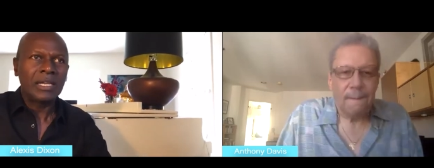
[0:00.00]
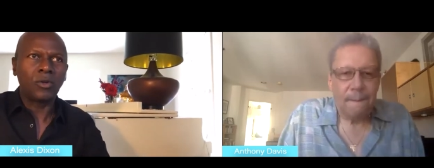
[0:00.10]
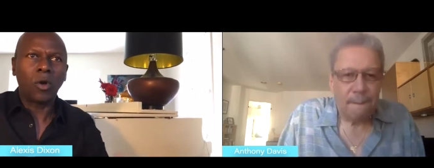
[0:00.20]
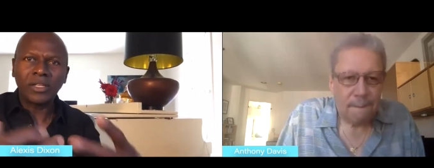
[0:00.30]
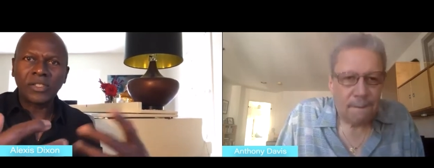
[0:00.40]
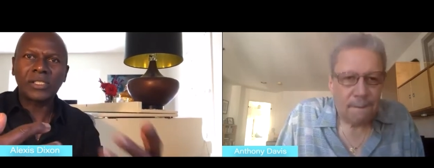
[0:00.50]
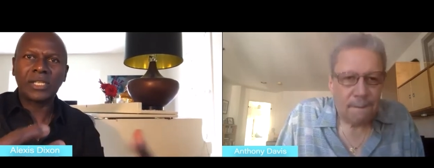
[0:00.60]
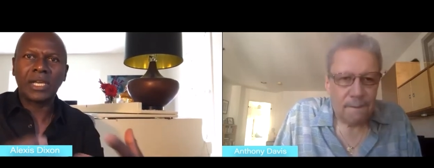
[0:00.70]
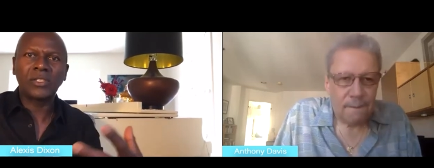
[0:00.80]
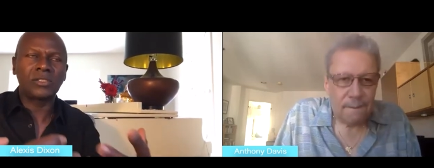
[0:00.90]
Speaker 1: in all its
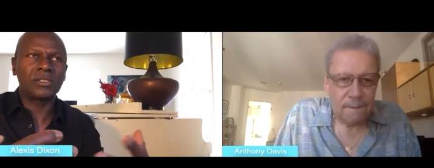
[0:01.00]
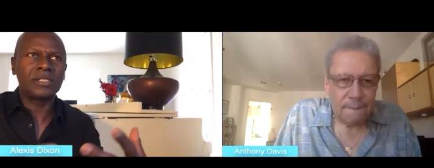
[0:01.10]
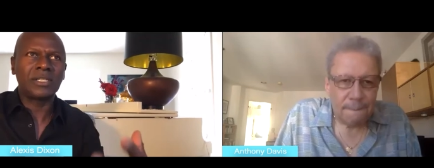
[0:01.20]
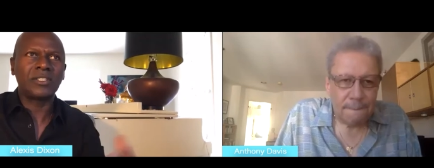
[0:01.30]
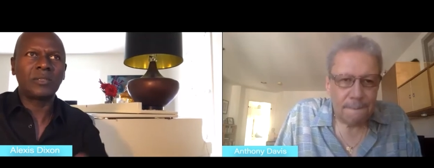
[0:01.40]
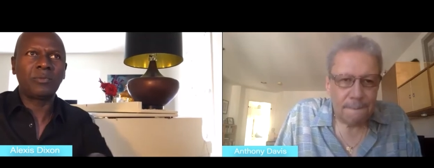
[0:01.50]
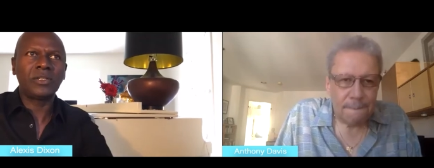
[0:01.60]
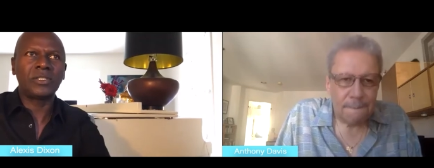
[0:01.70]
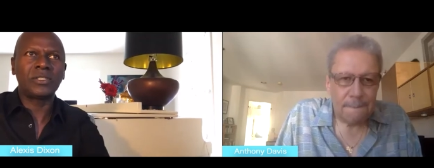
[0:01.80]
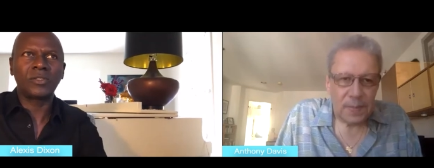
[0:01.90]
textures and
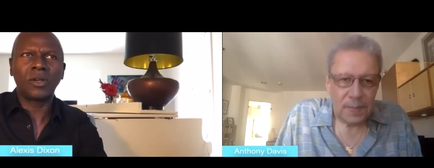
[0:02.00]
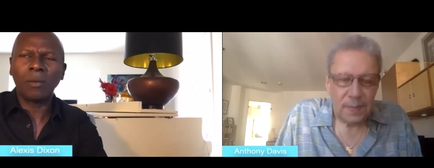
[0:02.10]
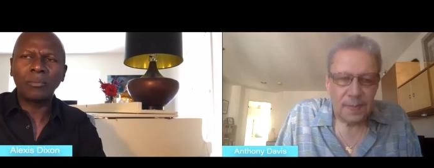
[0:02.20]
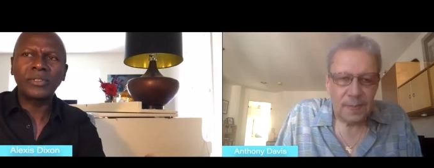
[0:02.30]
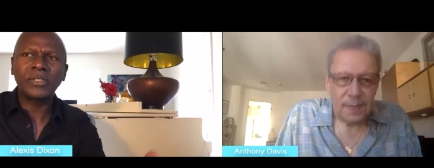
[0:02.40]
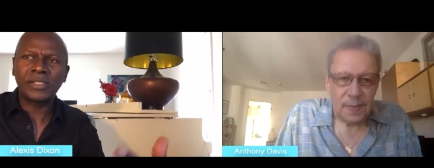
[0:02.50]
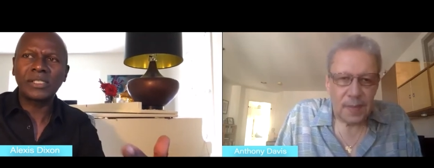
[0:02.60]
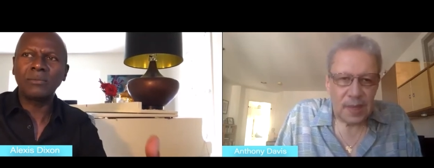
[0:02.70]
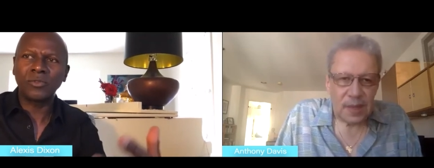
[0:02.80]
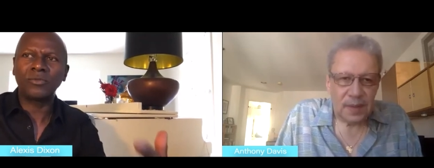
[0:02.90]
expressions, opera
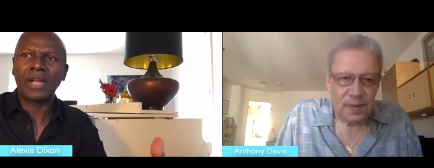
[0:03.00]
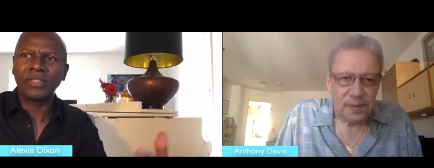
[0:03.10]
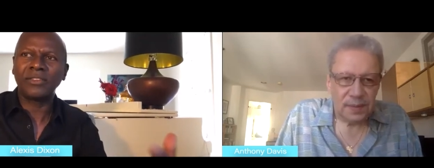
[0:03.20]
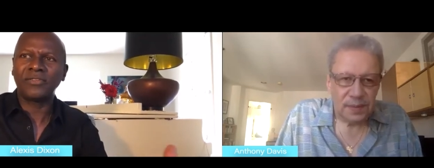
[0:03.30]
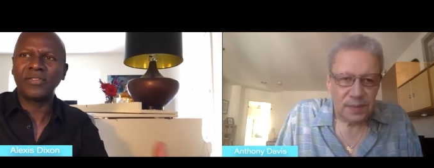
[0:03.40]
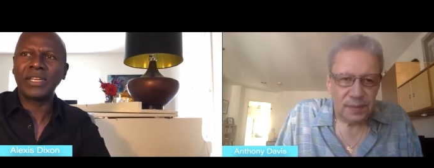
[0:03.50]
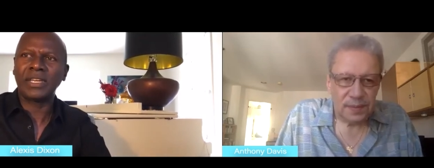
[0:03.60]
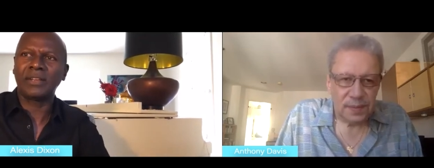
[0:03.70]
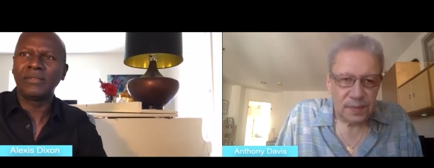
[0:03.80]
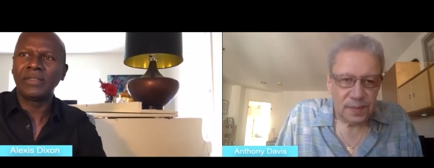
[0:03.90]
seemed rather
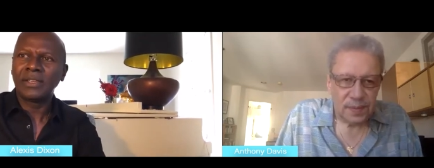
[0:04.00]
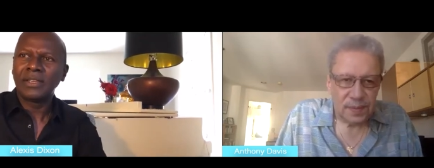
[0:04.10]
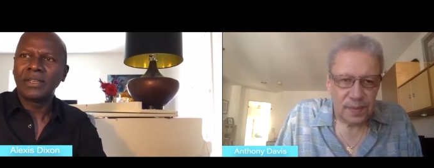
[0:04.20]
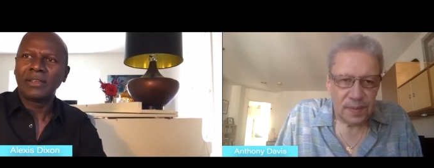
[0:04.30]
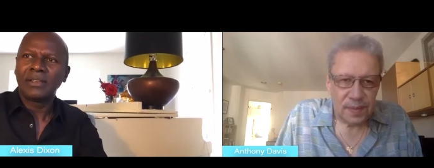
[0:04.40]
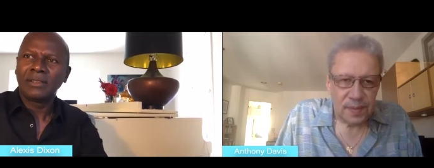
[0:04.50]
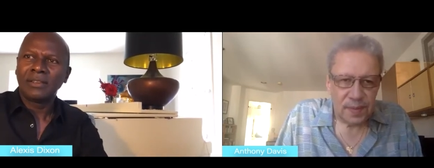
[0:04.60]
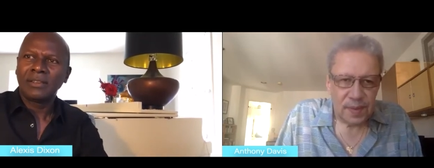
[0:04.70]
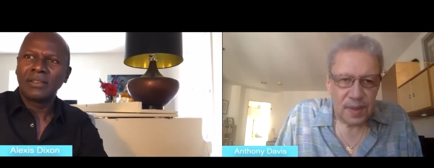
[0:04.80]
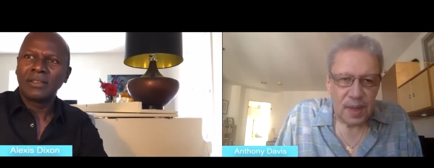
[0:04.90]
fitting.
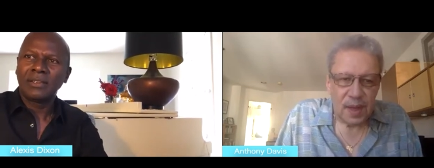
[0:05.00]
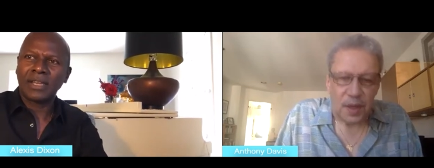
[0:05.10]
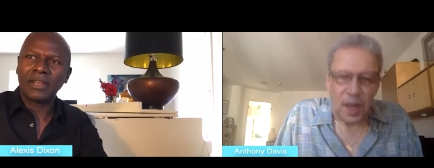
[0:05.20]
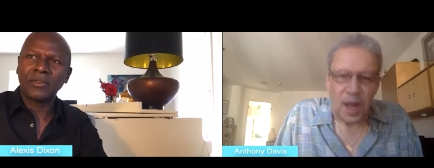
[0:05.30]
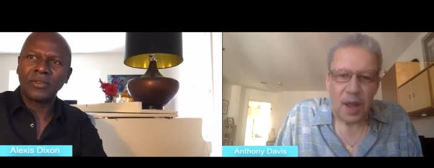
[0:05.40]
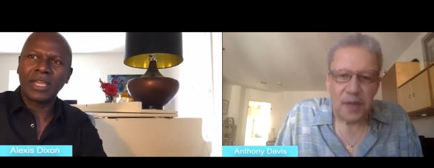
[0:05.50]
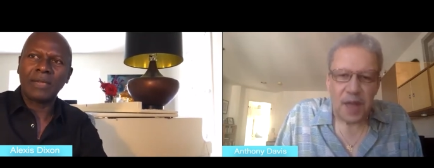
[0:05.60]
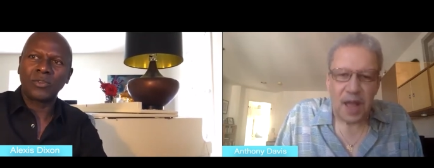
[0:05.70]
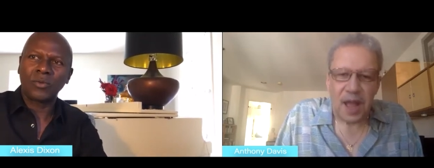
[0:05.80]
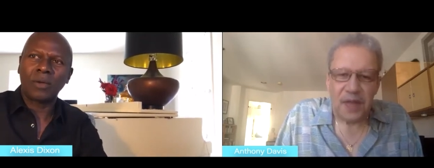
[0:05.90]
Is that yeah, how you
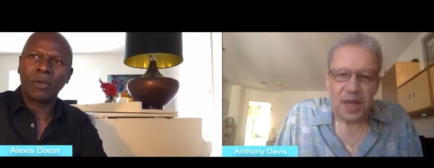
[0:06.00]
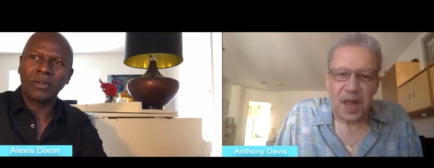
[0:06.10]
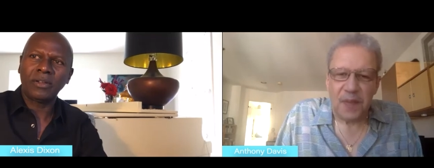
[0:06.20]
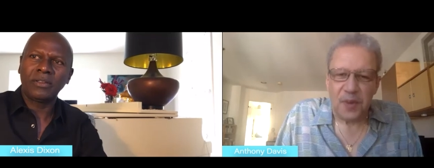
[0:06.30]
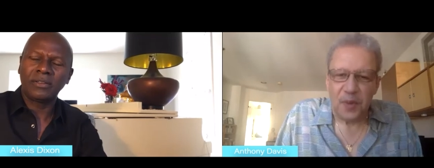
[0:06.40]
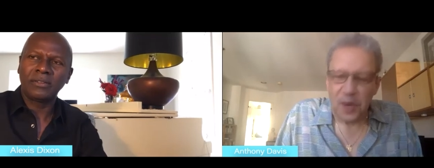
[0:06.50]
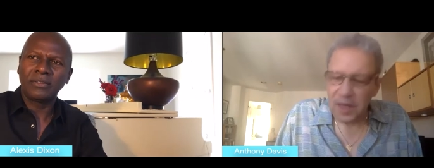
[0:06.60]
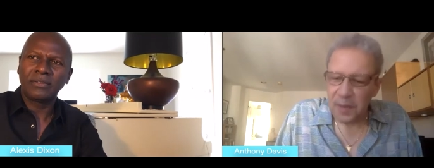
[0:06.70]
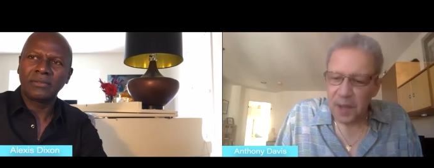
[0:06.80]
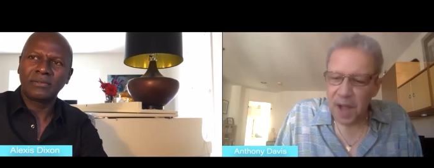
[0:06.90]
came
Speaker 2: to opera?
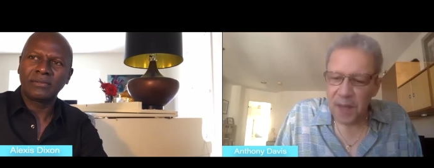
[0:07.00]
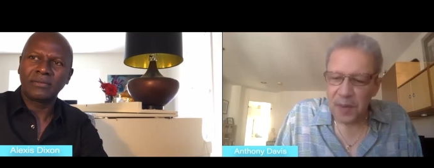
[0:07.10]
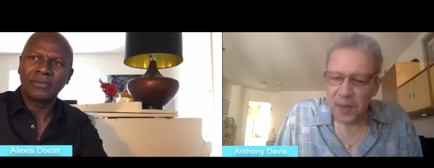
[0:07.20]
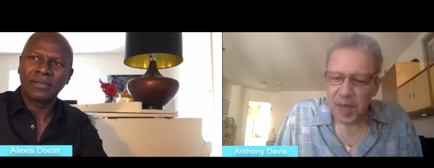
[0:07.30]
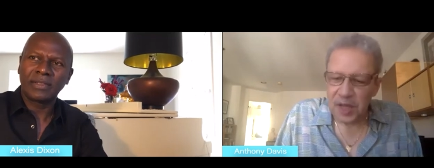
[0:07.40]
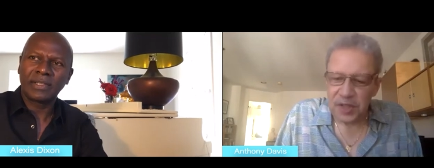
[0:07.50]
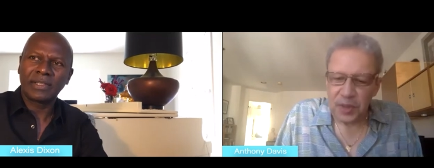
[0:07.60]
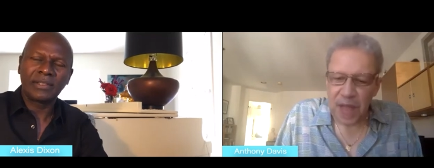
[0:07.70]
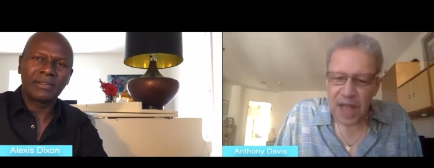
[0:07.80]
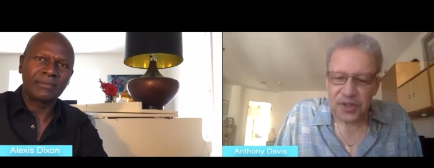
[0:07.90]
Work, um, opera
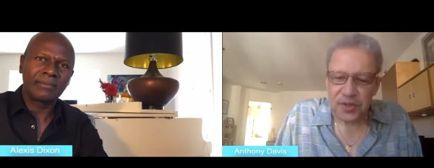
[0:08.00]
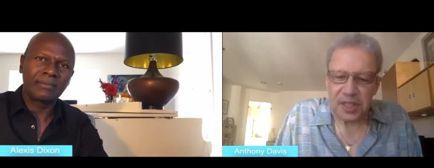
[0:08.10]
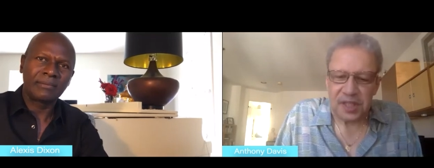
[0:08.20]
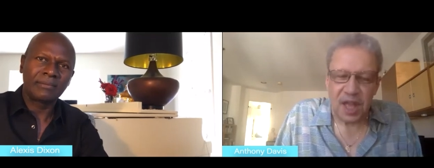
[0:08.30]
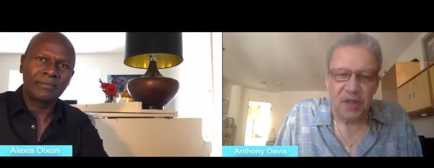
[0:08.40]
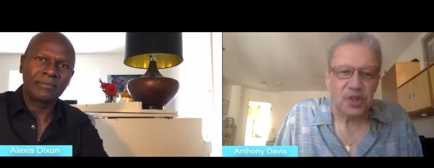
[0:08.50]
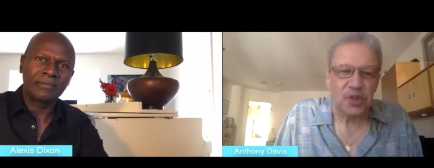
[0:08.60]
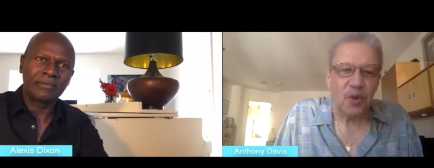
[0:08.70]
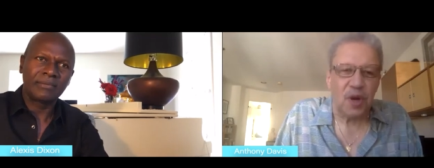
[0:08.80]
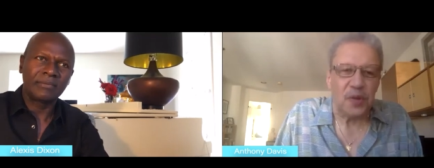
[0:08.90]
because you actually tell the
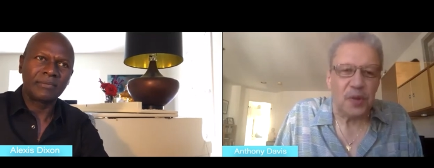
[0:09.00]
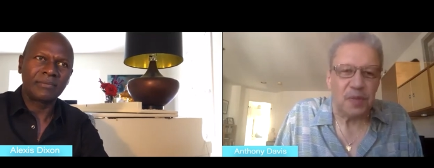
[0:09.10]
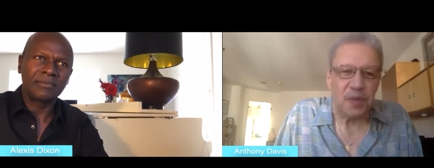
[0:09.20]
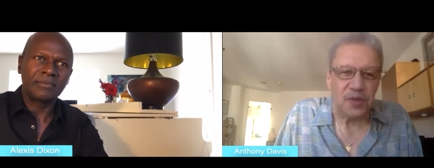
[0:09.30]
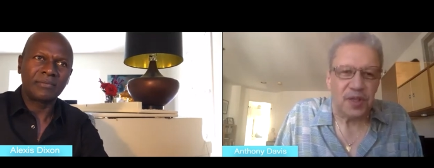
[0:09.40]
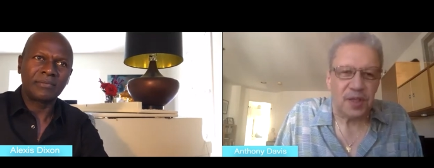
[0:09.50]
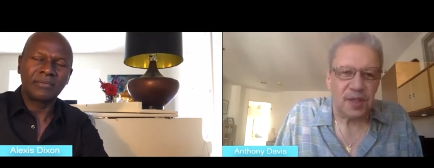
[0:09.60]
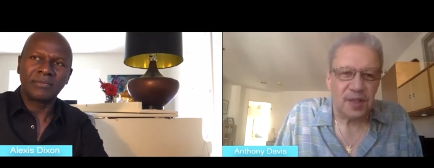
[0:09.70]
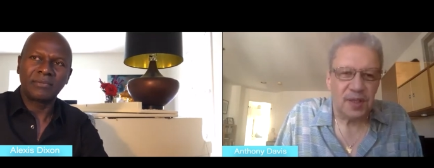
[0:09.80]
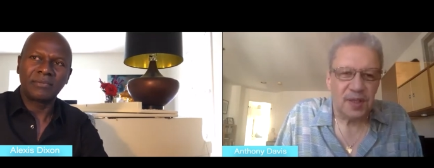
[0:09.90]
story with music.
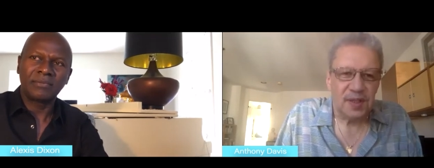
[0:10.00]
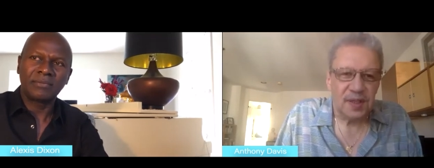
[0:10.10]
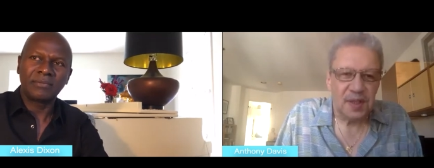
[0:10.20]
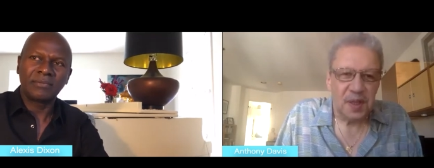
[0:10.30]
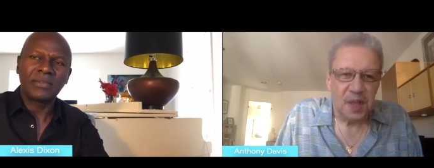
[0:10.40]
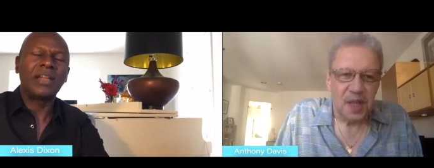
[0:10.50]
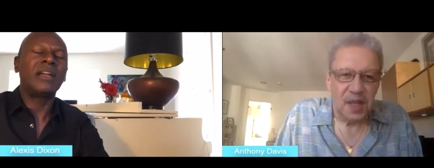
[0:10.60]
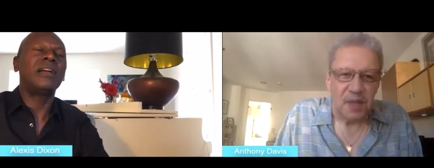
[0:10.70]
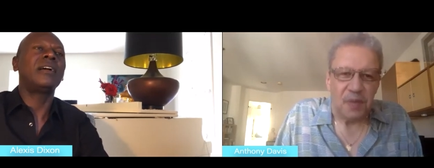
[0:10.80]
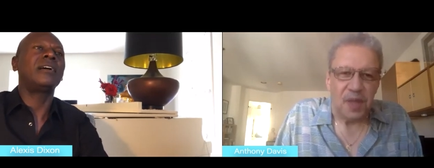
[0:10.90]

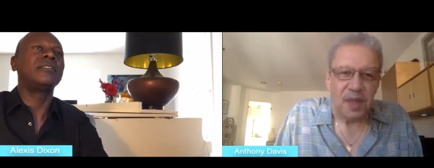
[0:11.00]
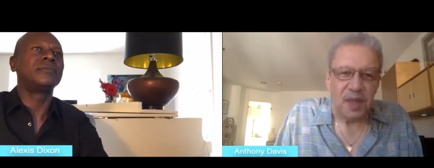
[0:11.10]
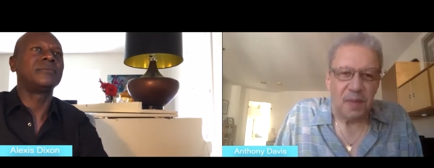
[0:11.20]
The ah.